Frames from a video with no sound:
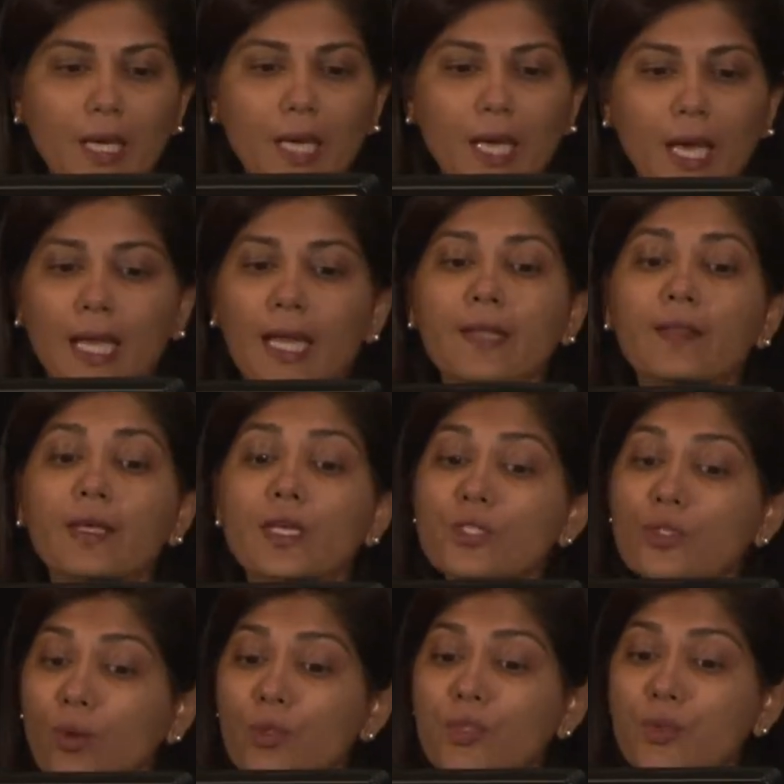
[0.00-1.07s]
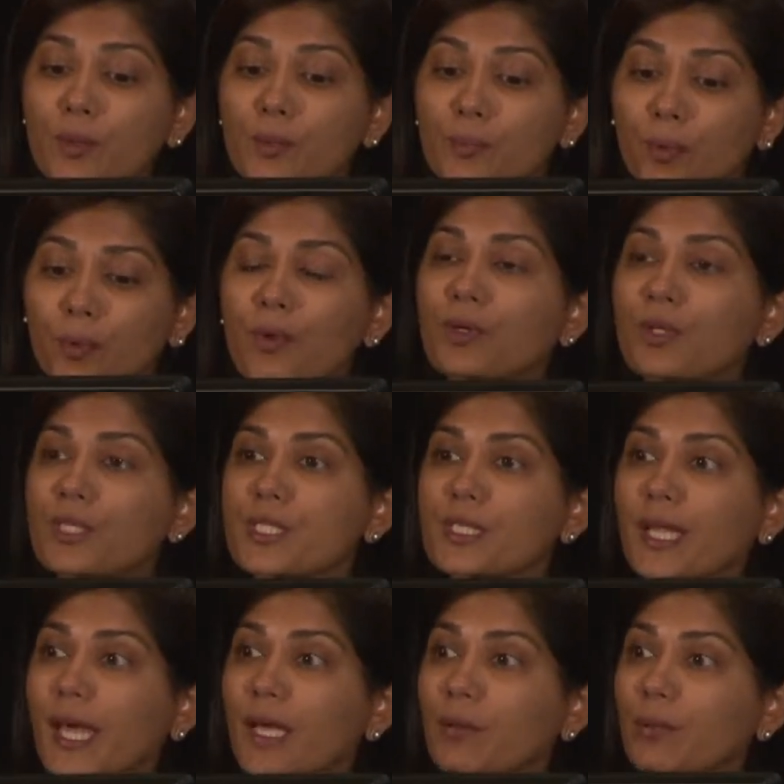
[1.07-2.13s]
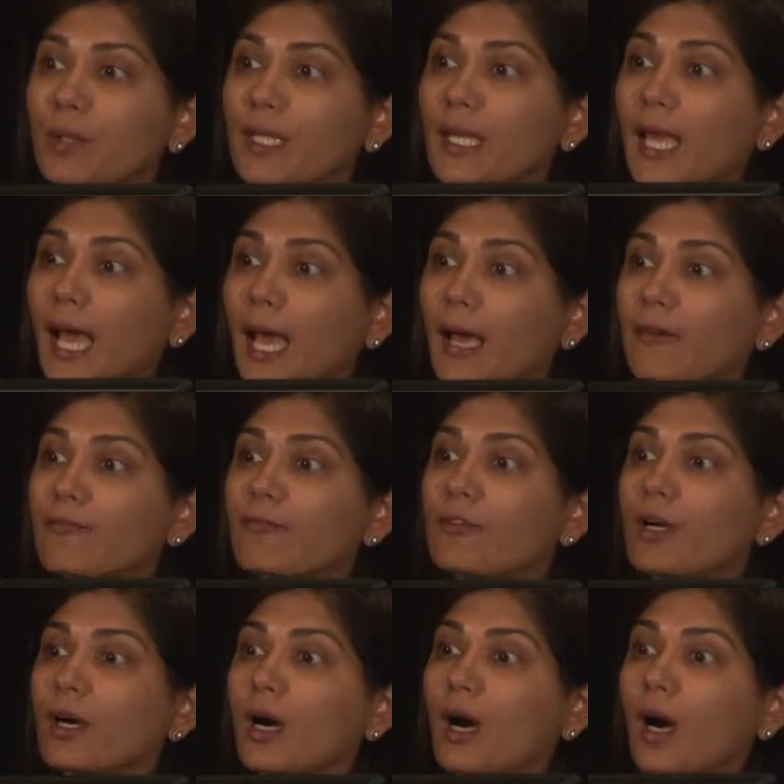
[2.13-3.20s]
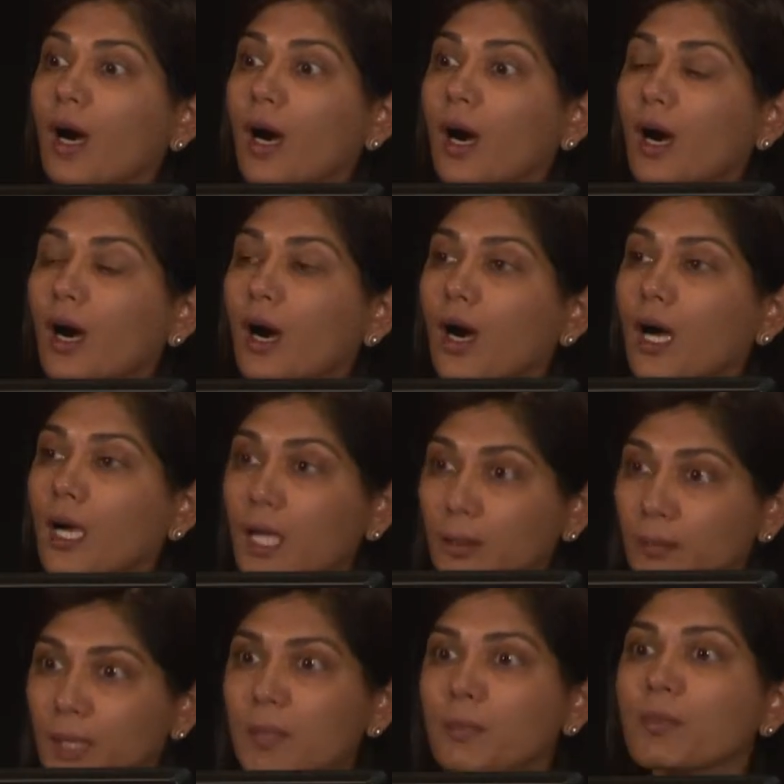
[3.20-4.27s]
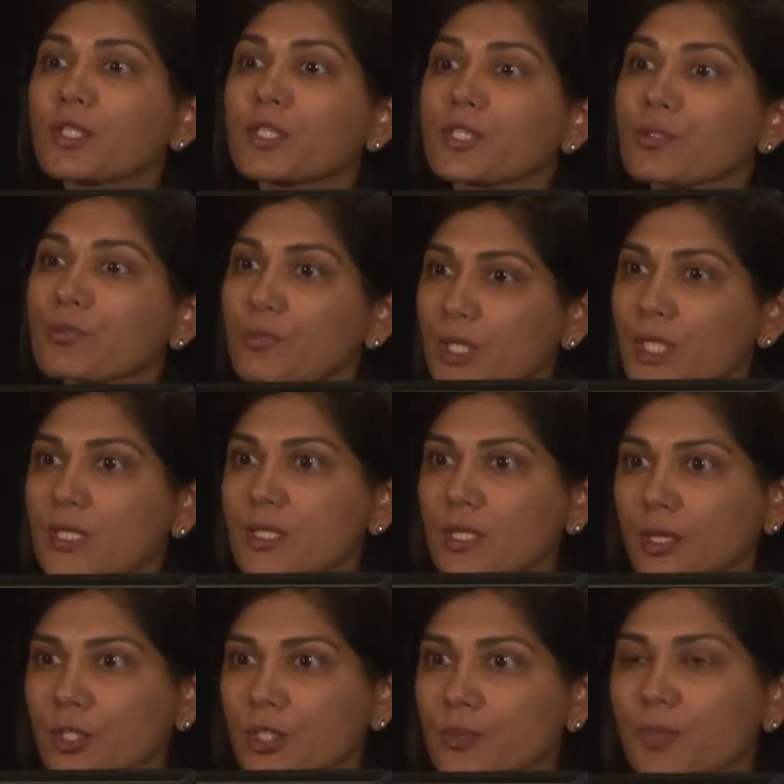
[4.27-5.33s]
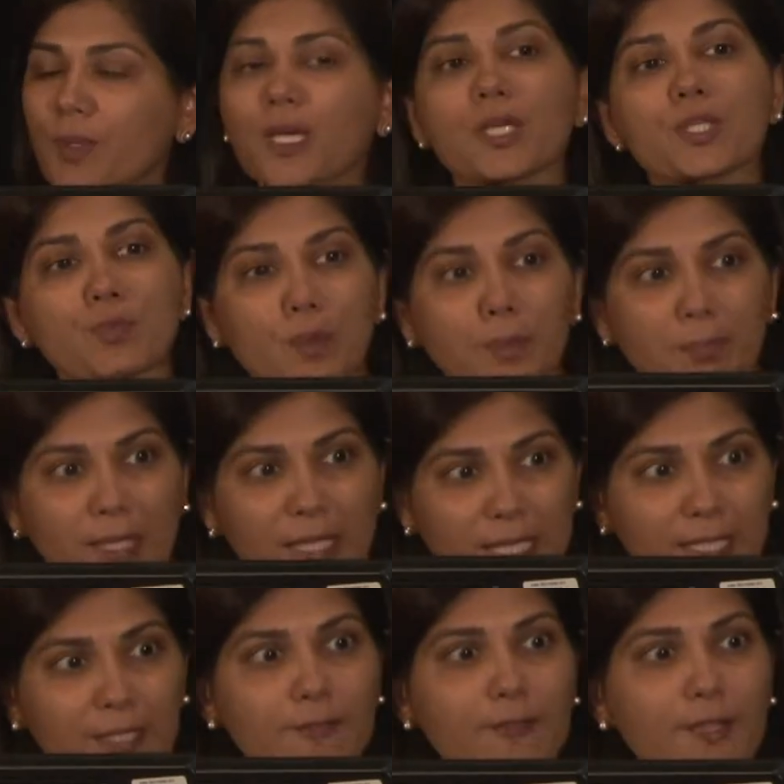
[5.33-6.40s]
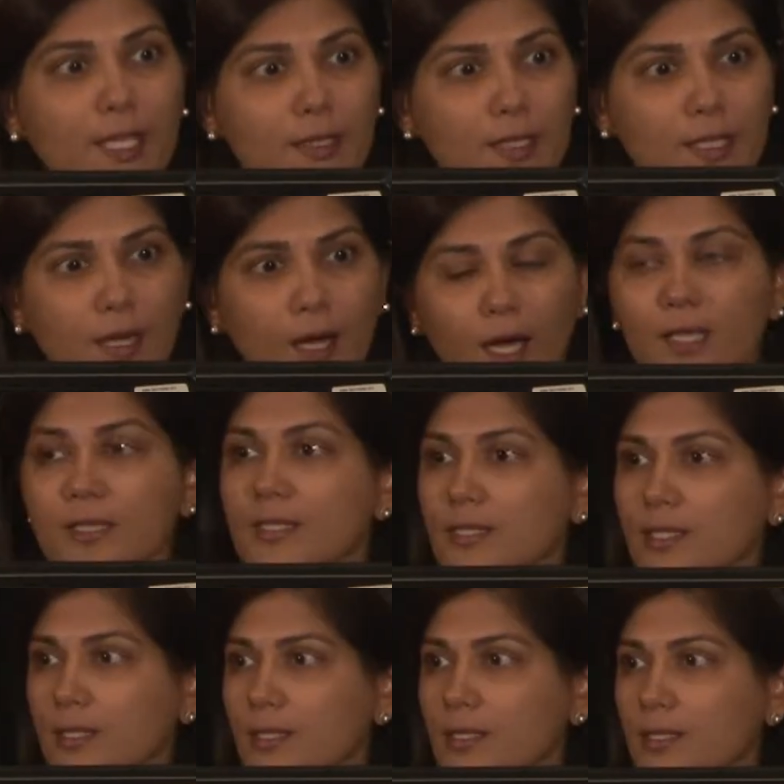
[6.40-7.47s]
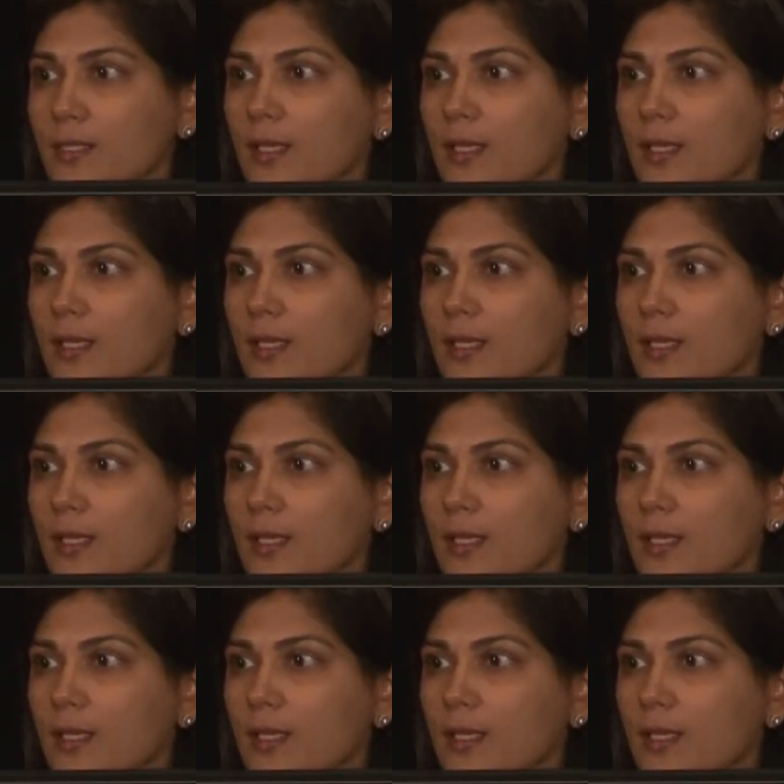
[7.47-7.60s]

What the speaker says: And I think it's also important that we have a commitment to research because we believe that the answers